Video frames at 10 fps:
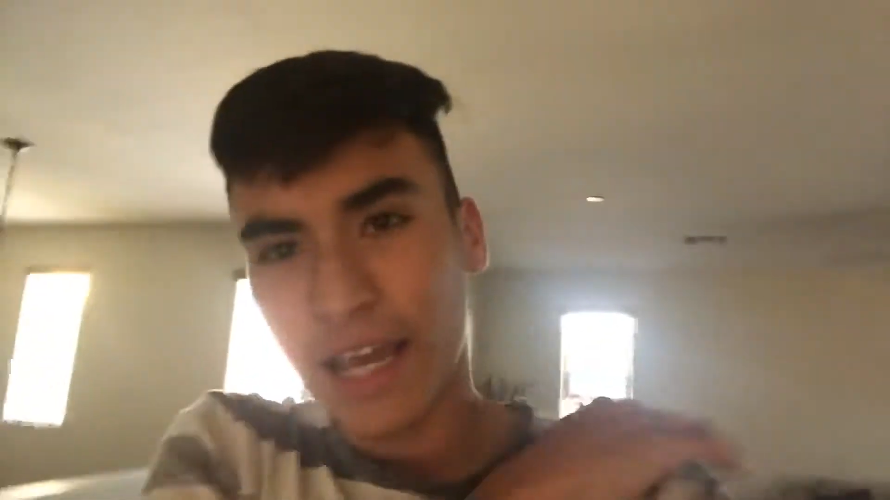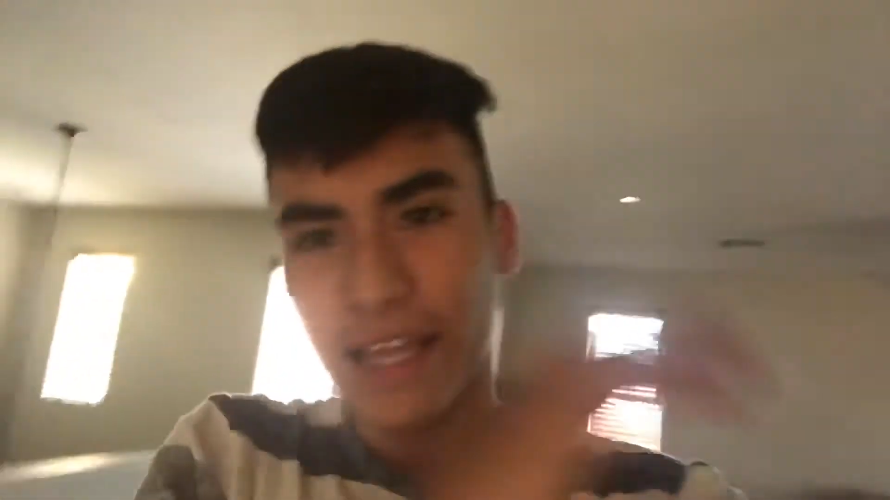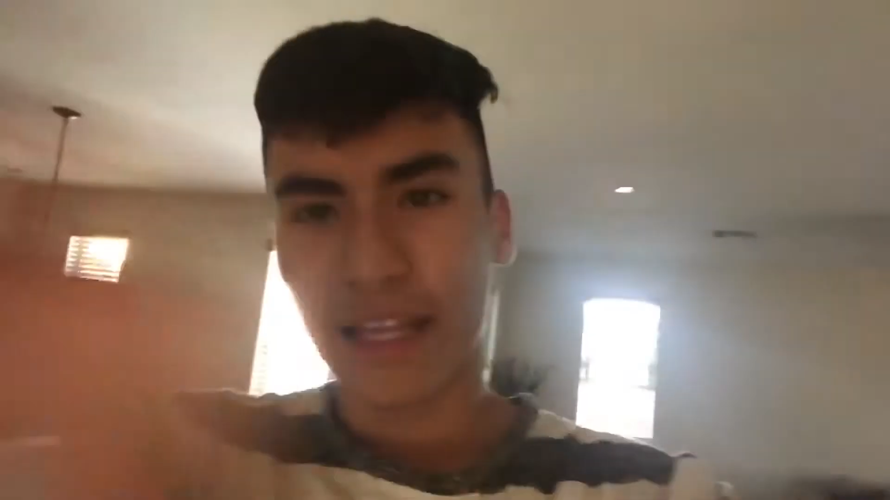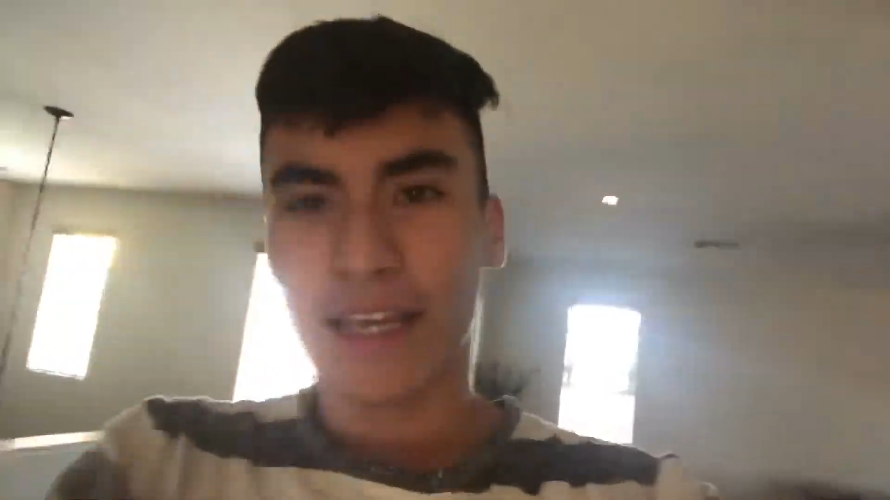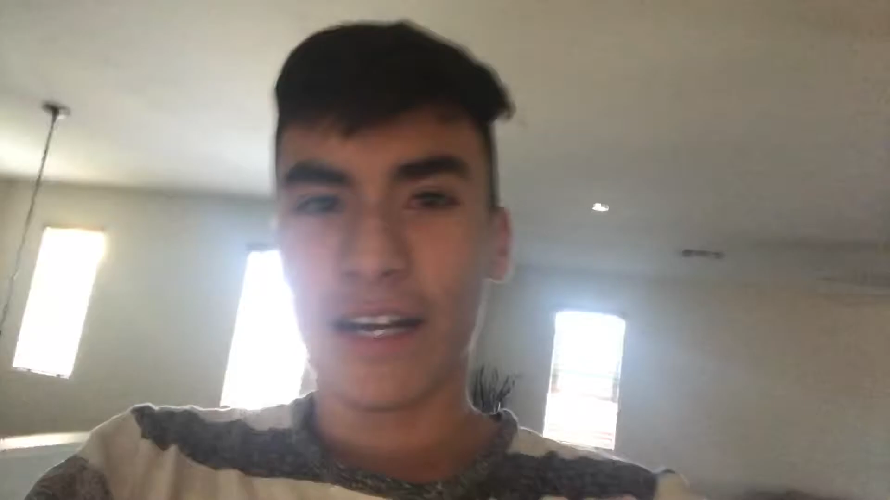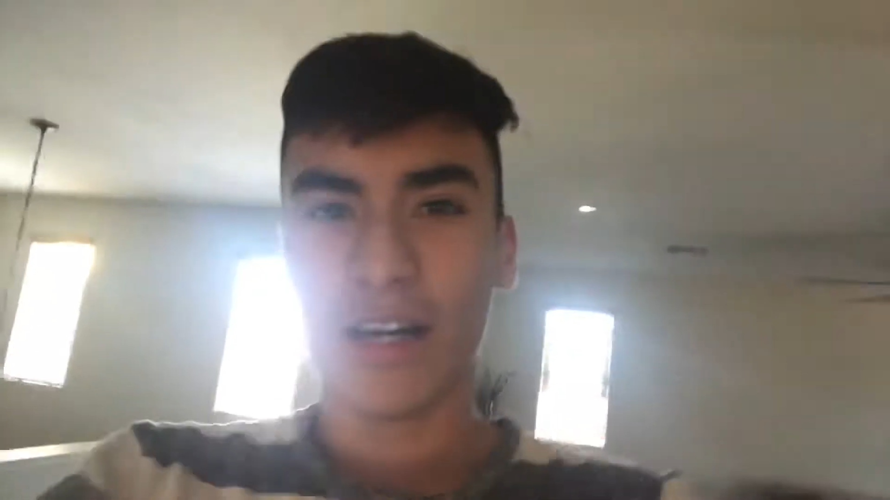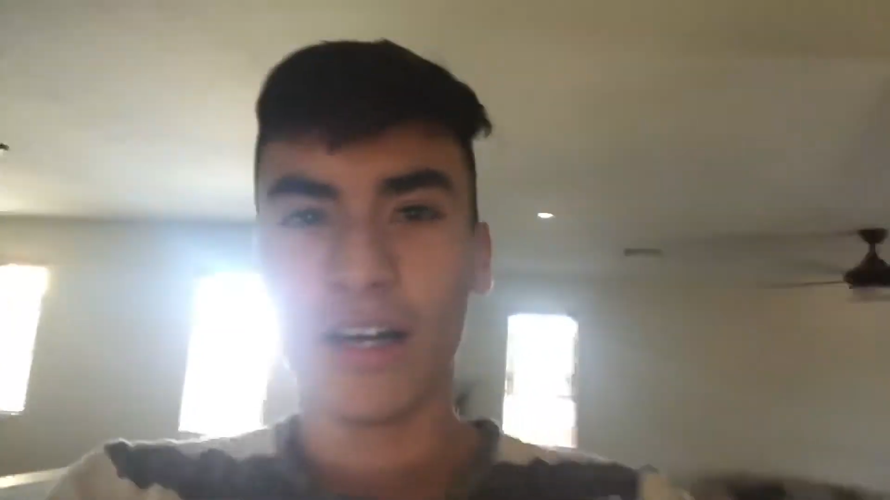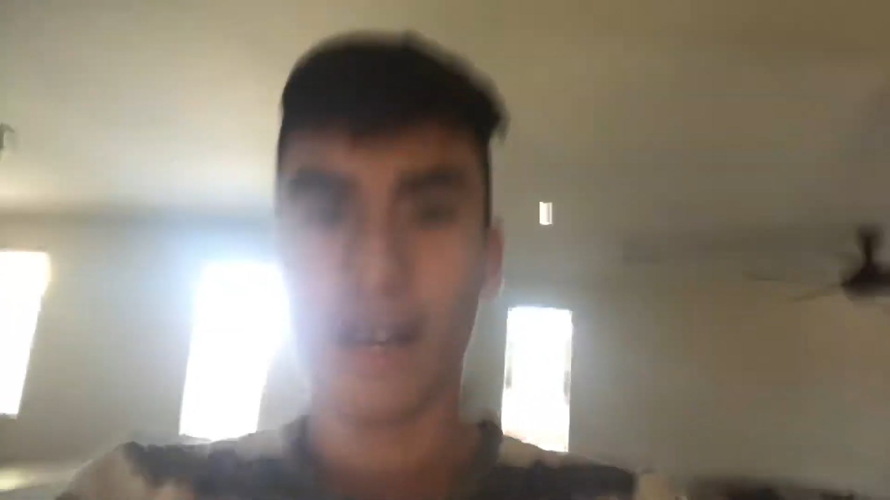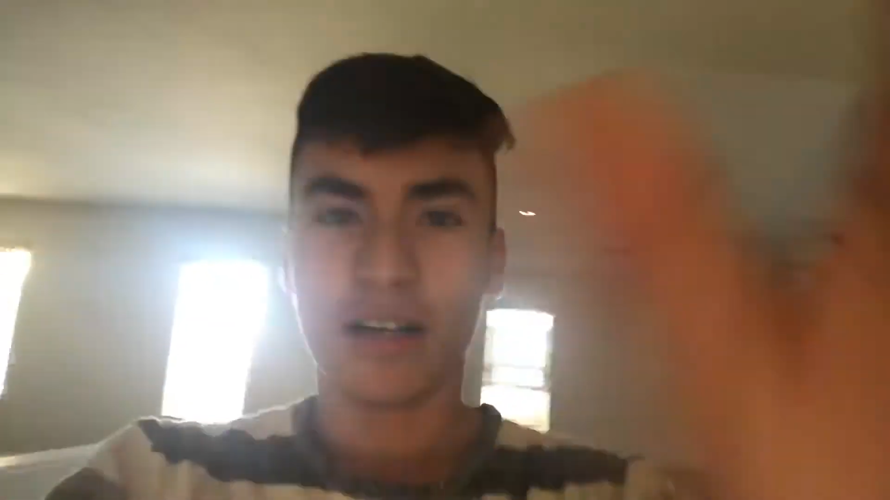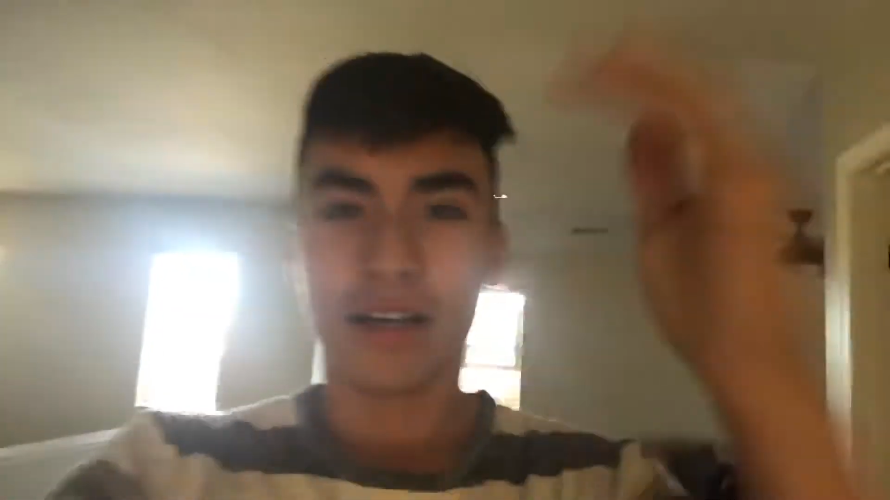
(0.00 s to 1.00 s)
and then
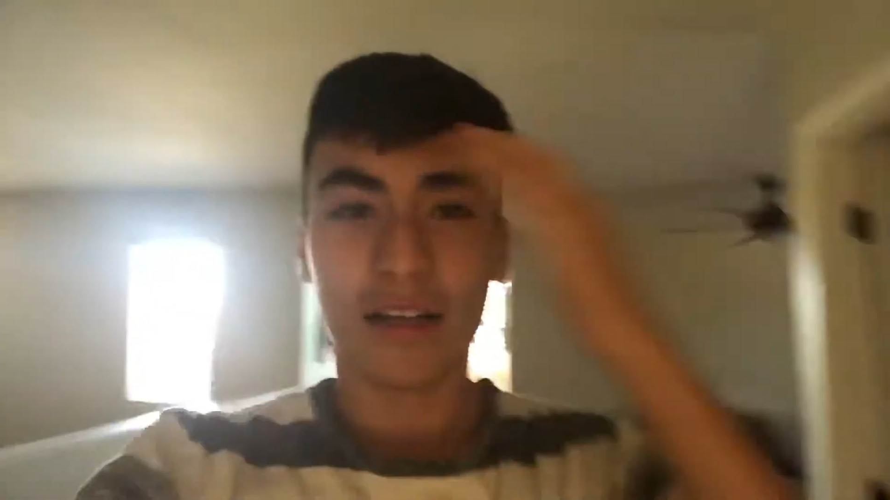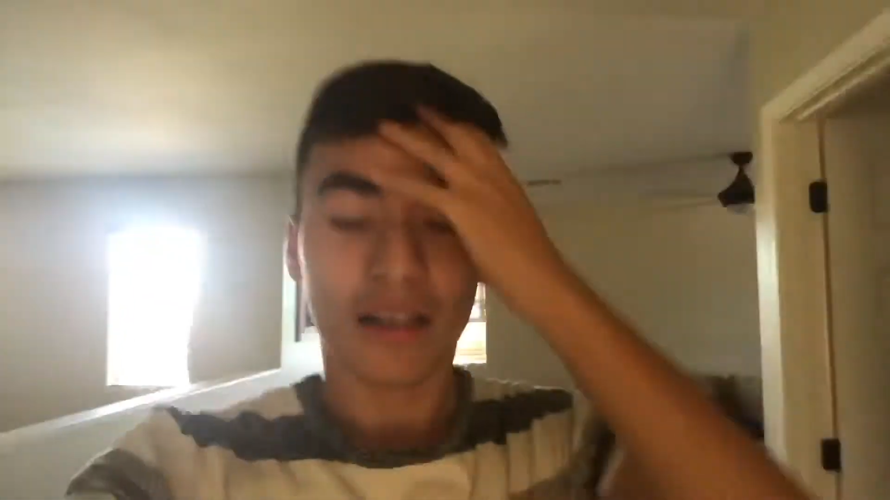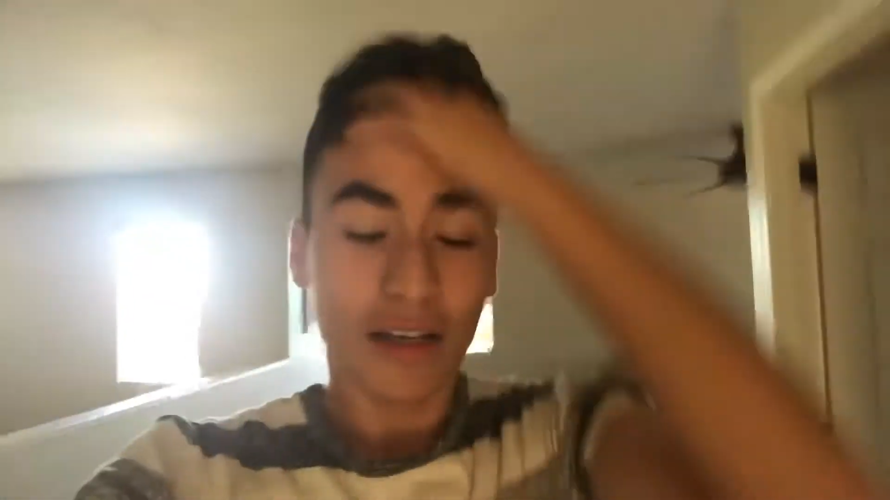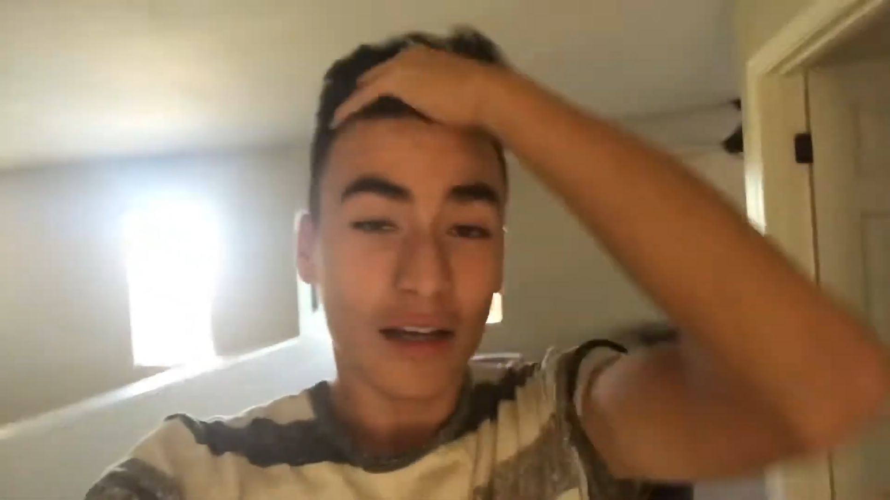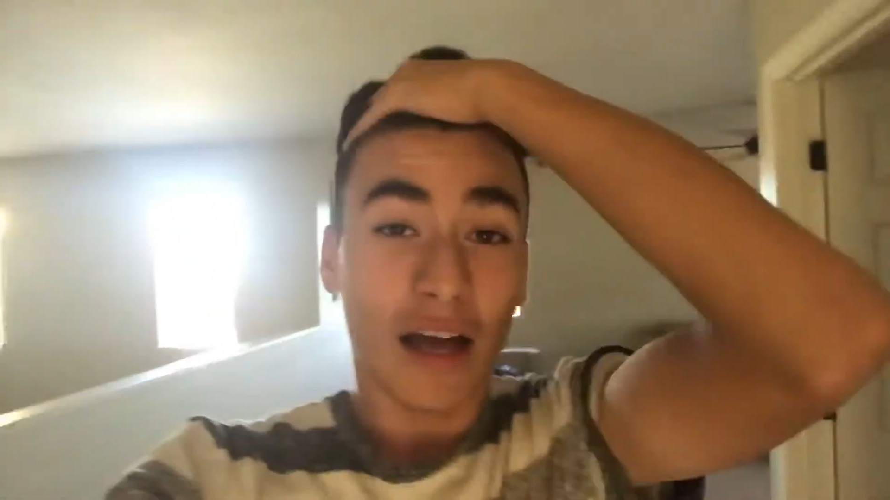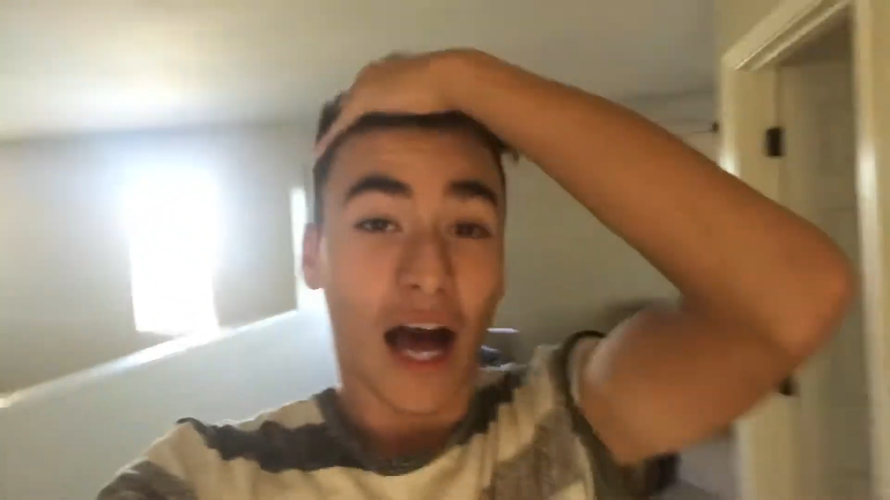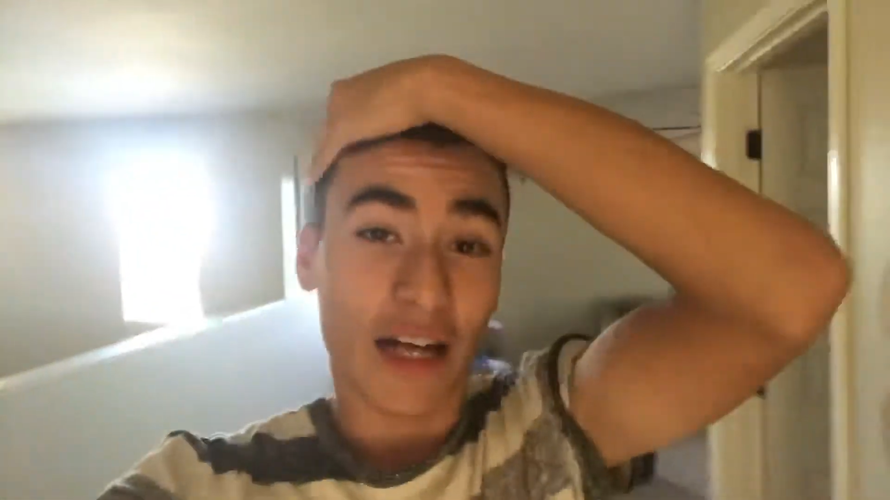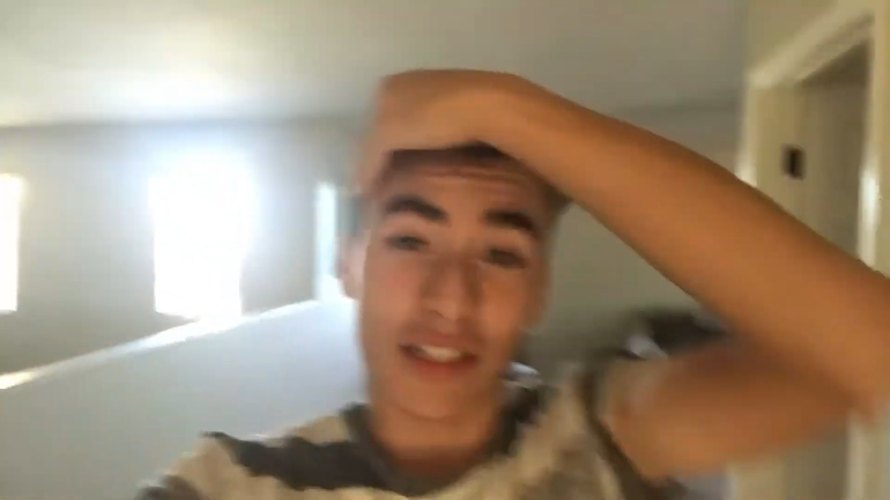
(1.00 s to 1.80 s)
I